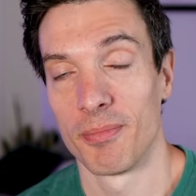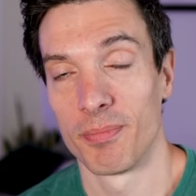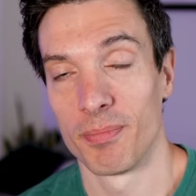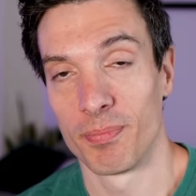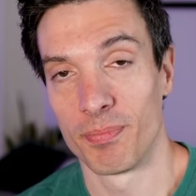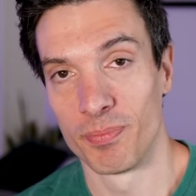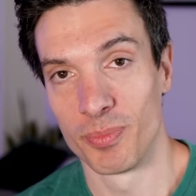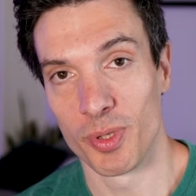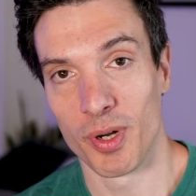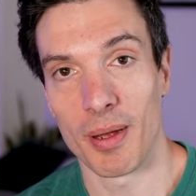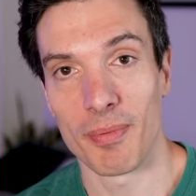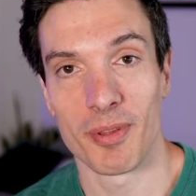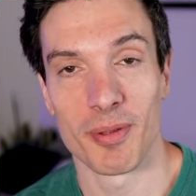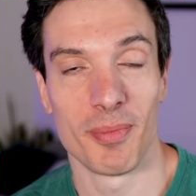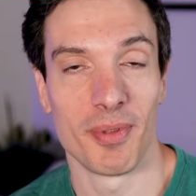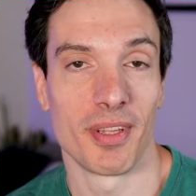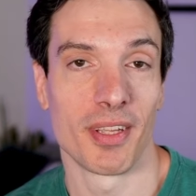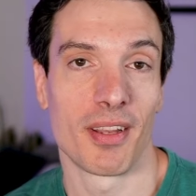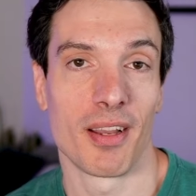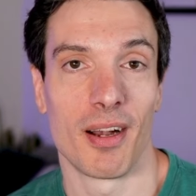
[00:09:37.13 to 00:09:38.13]
drop them
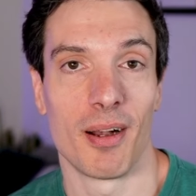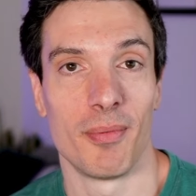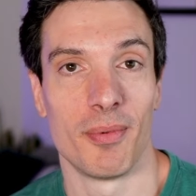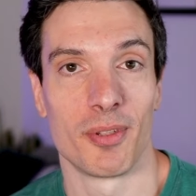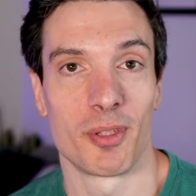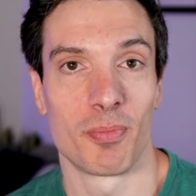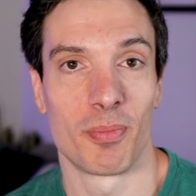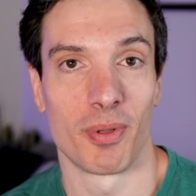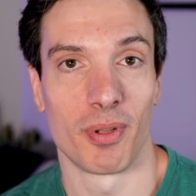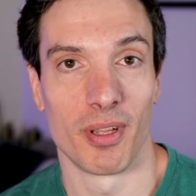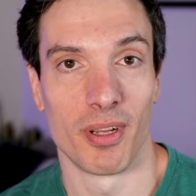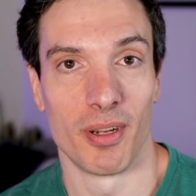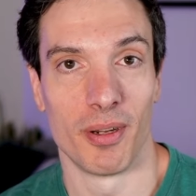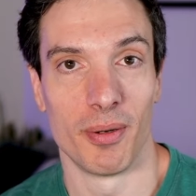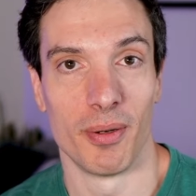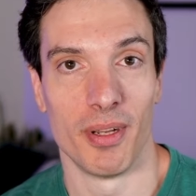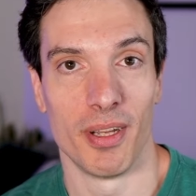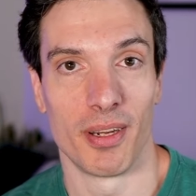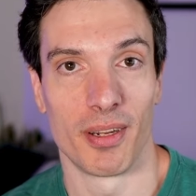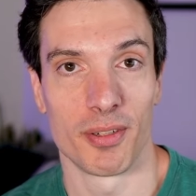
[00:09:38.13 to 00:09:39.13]
in the comments below
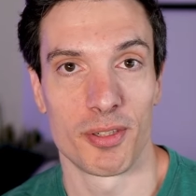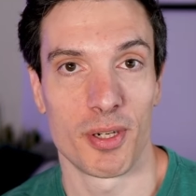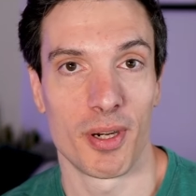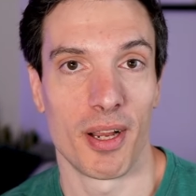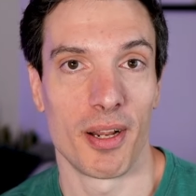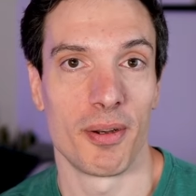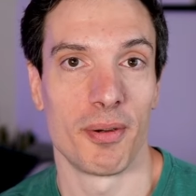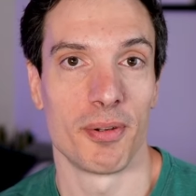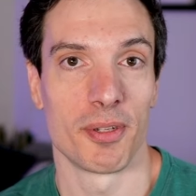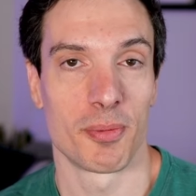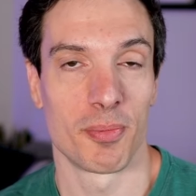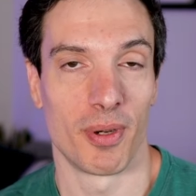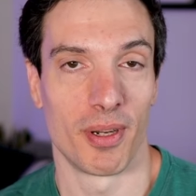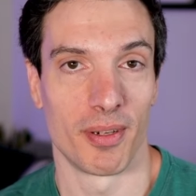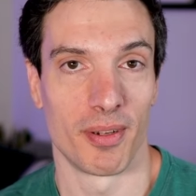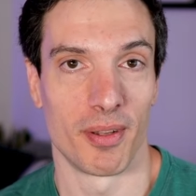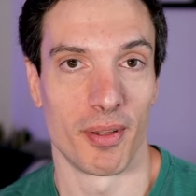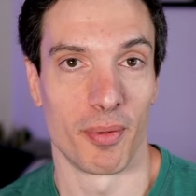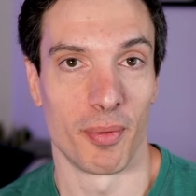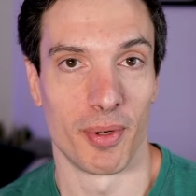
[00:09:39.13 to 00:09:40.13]
and I'll try to respond
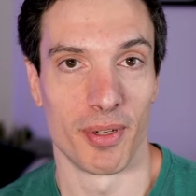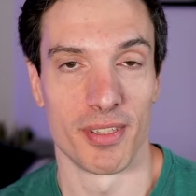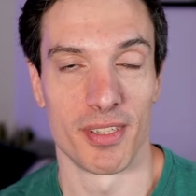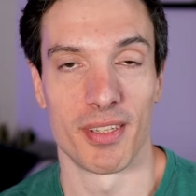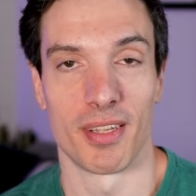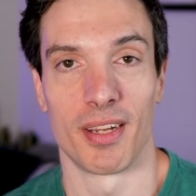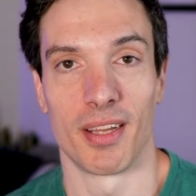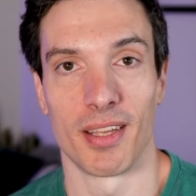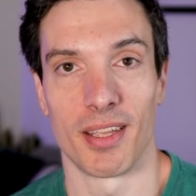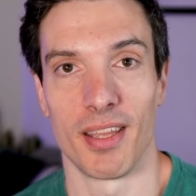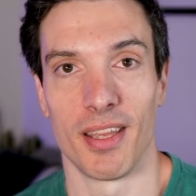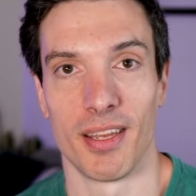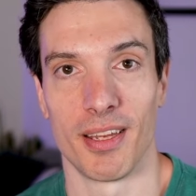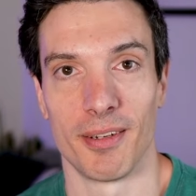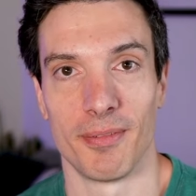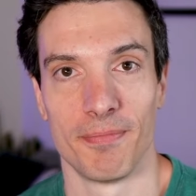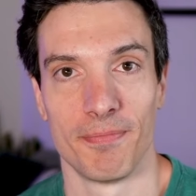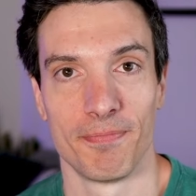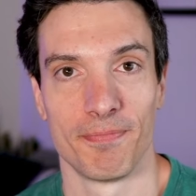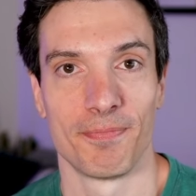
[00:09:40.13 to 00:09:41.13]
to the ones that I
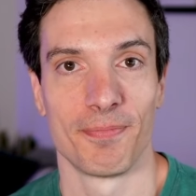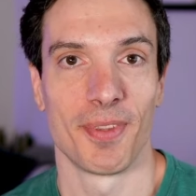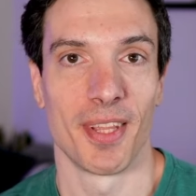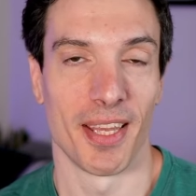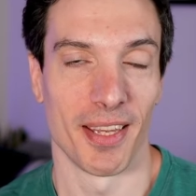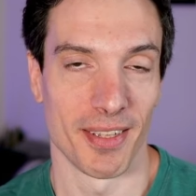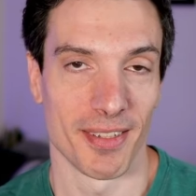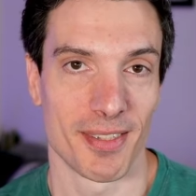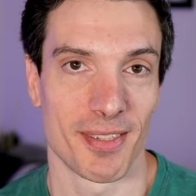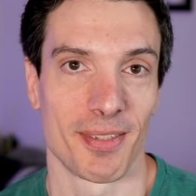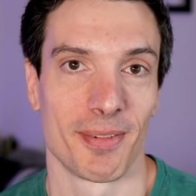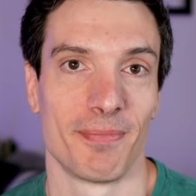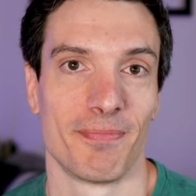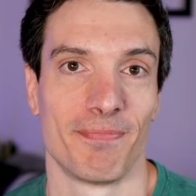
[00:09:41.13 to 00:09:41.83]
can. Thanks.